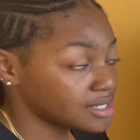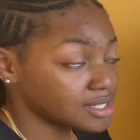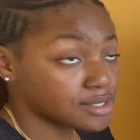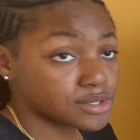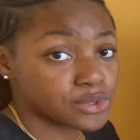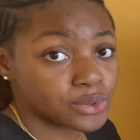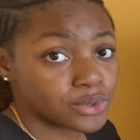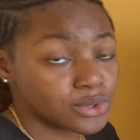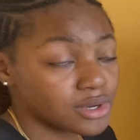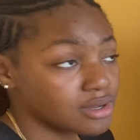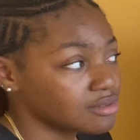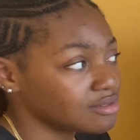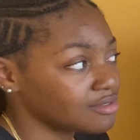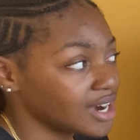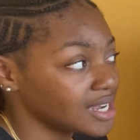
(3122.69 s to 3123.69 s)
is 2
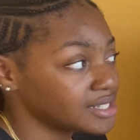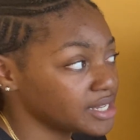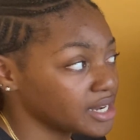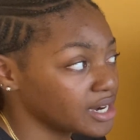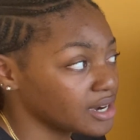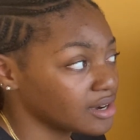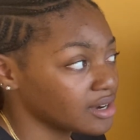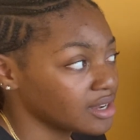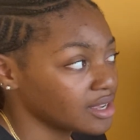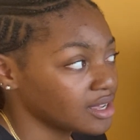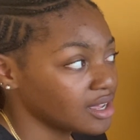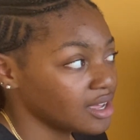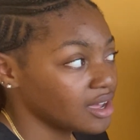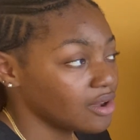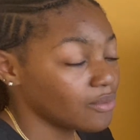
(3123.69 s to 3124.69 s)
right here.
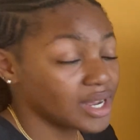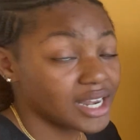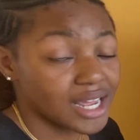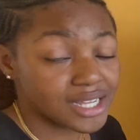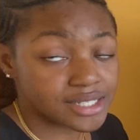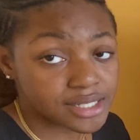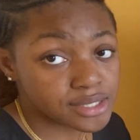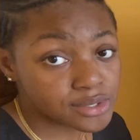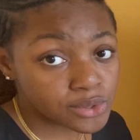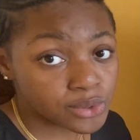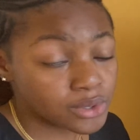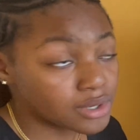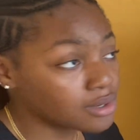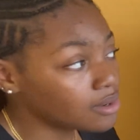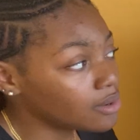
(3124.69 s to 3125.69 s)
When x is
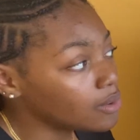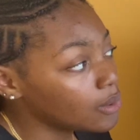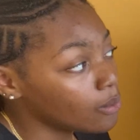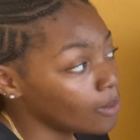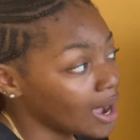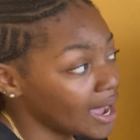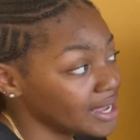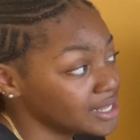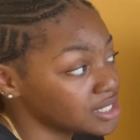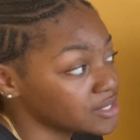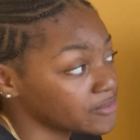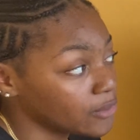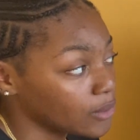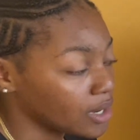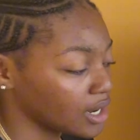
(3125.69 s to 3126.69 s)
2, y is
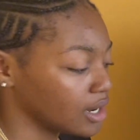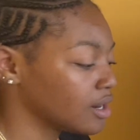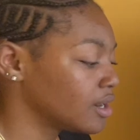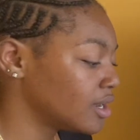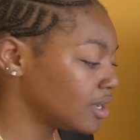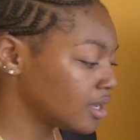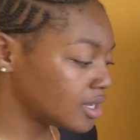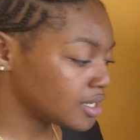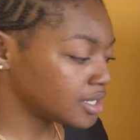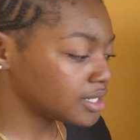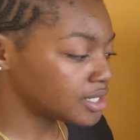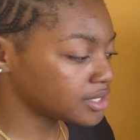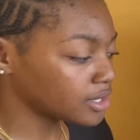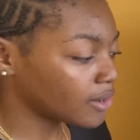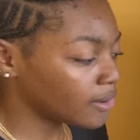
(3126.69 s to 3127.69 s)
4.
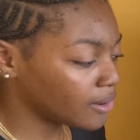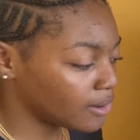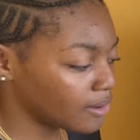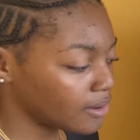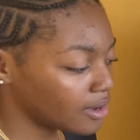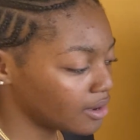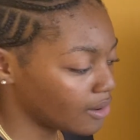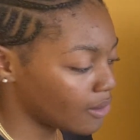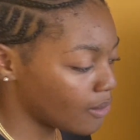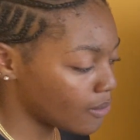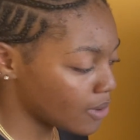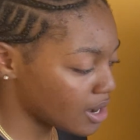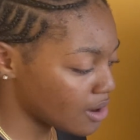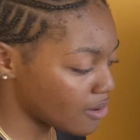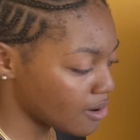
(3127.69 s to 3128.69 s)
So
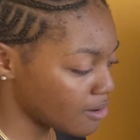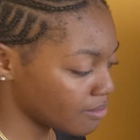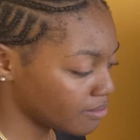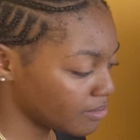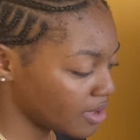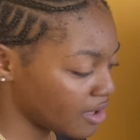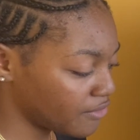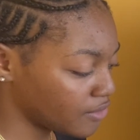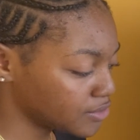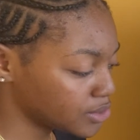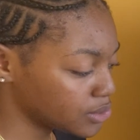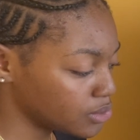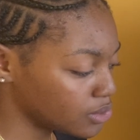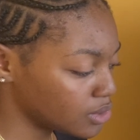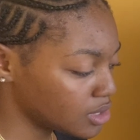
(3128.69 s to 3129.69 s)
our f of
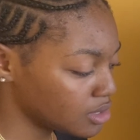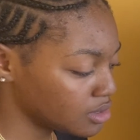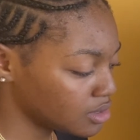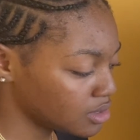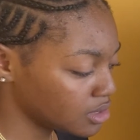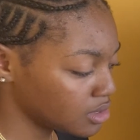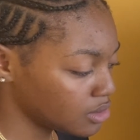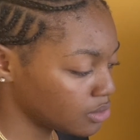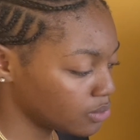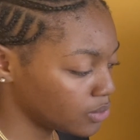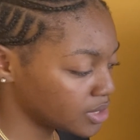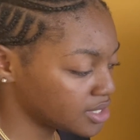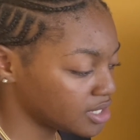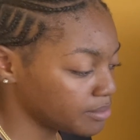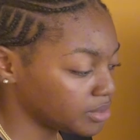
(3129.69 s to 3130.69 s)
2 would
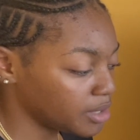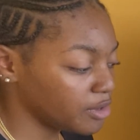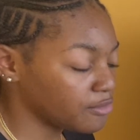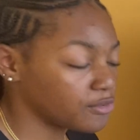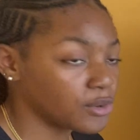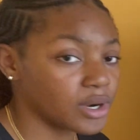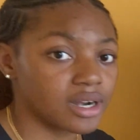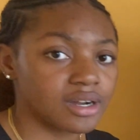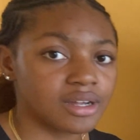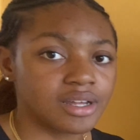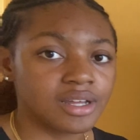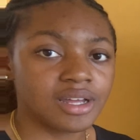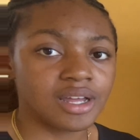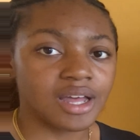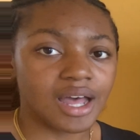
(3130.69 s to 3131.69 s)
simply be 4.
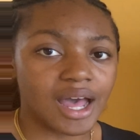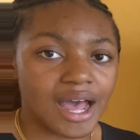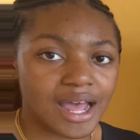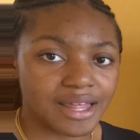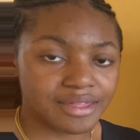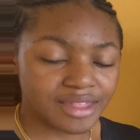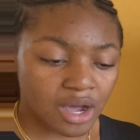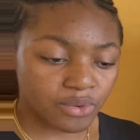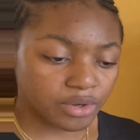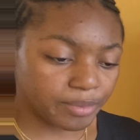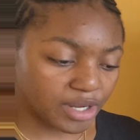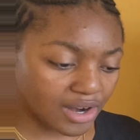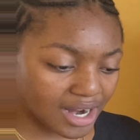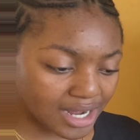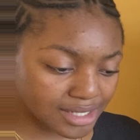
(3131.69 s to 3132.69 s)
And that would be
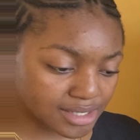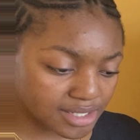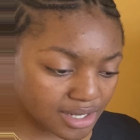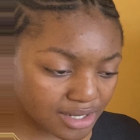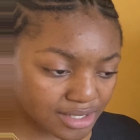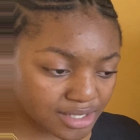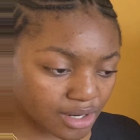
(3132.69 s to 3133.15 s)
our answer. So